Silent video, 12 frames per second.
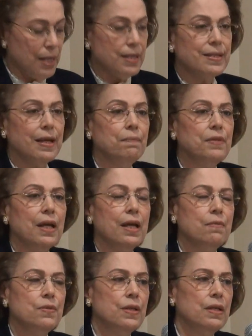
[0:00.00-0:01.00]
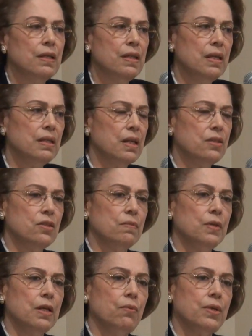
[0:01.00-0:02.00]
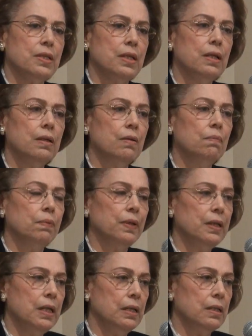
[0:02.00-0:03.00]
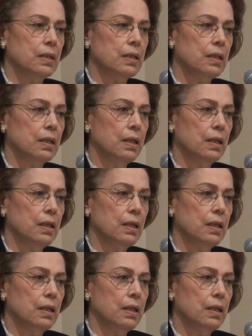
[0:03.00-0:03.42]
Sometimes the testimony was incomplete,